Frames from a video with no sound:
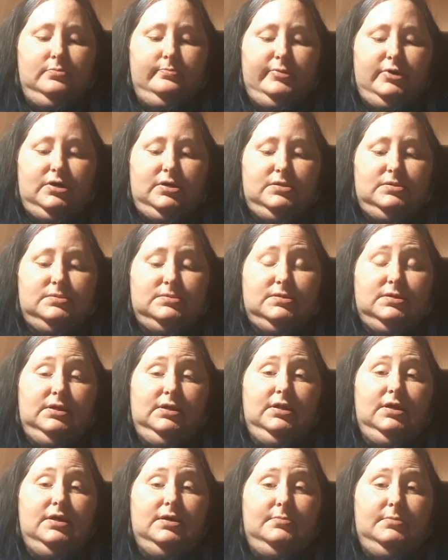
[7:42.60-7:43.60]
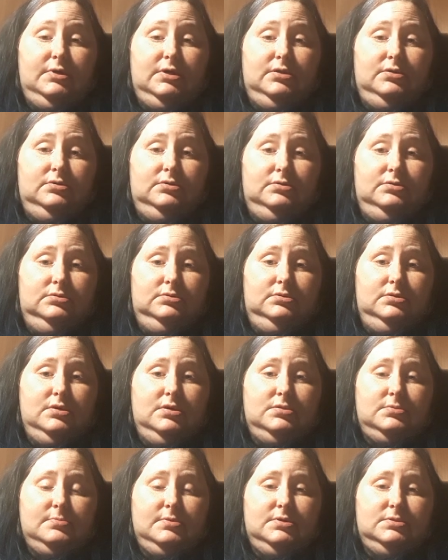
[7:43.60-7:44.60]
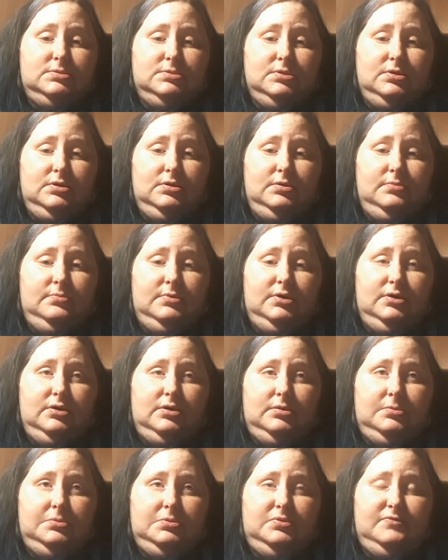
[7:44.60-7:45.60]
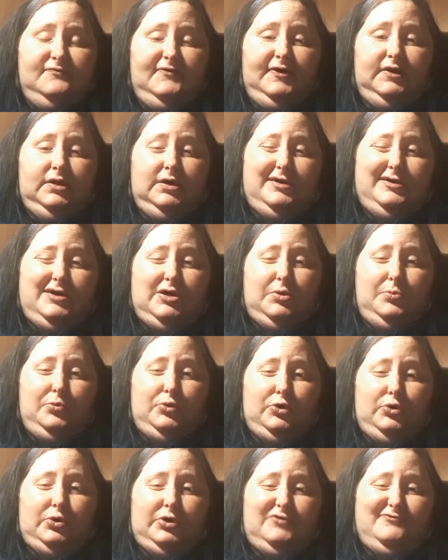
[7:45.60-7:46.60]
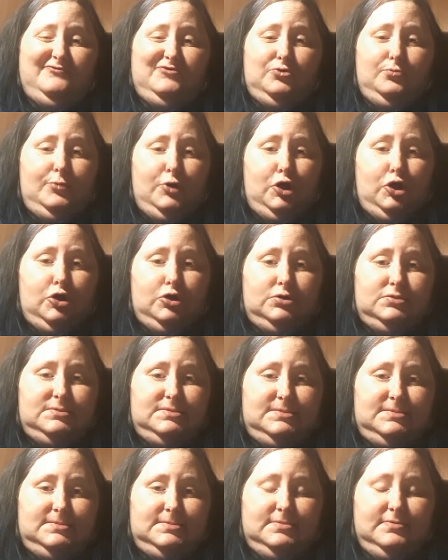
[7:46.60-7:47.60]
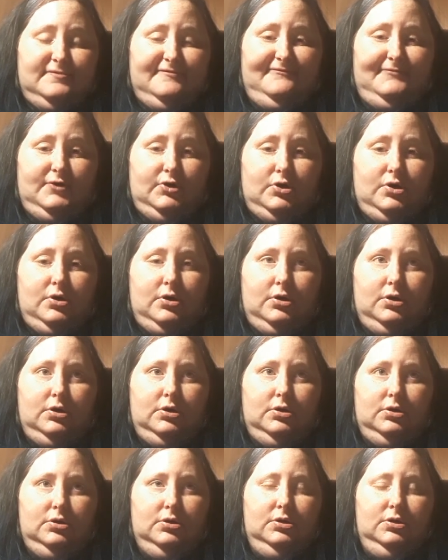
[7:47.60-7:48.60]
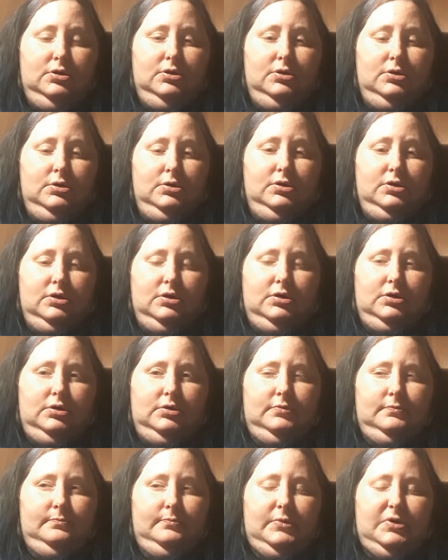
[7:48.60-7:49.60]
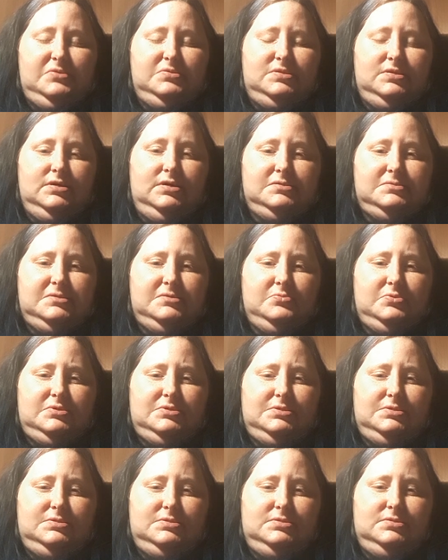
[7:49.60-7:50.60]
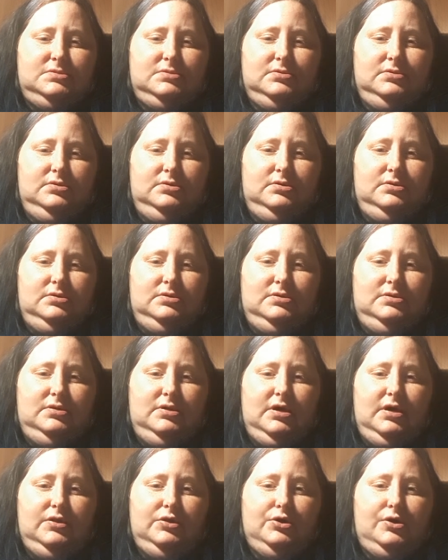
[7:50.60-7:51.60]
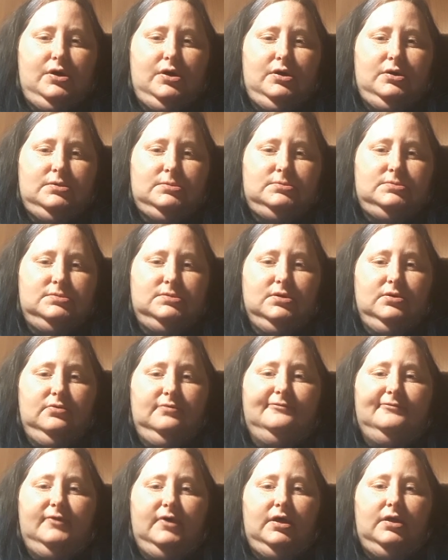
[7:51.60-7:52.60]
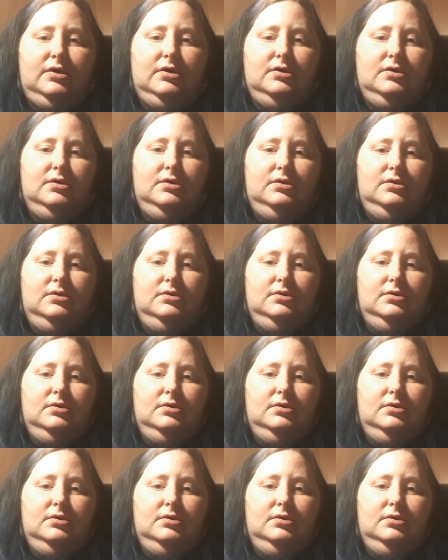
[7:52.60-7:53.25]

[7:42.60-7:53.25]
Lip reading: because the alignment is messed up, and it comes to find out I broke a few parts of the car, mostly because it was not the car itself that hit